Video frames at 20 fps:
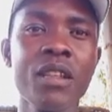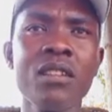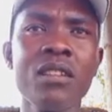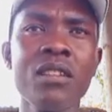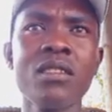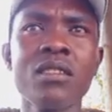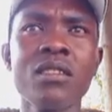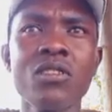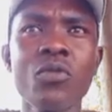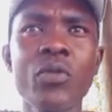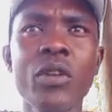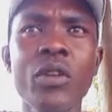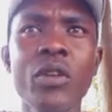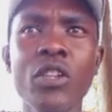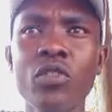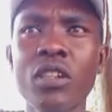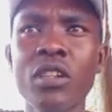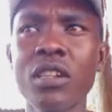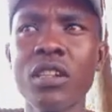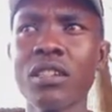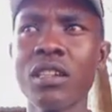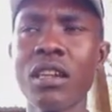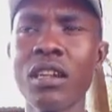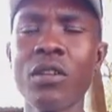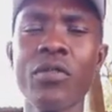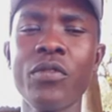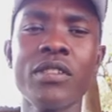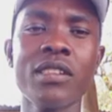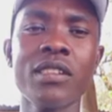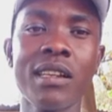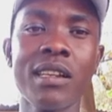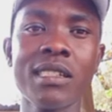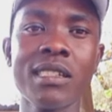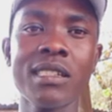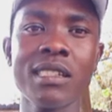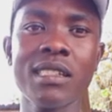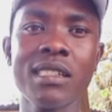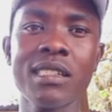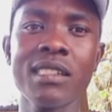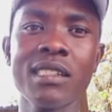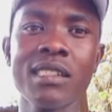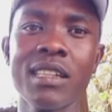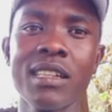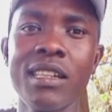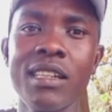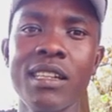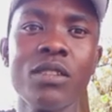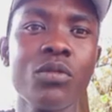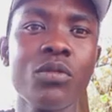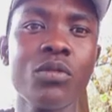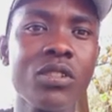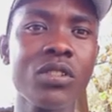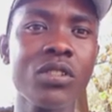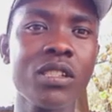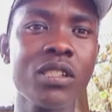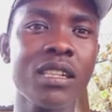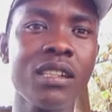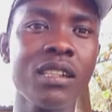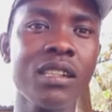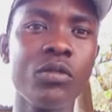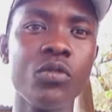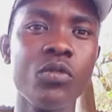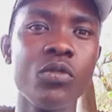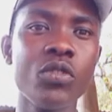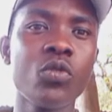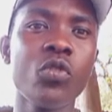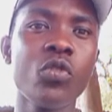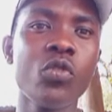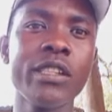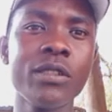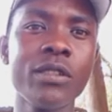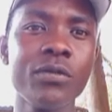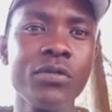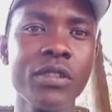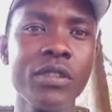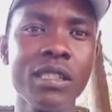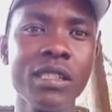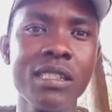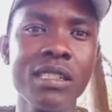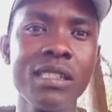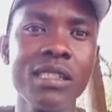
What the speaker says: So make sure there is enough ventilation, clean water, good quality feed.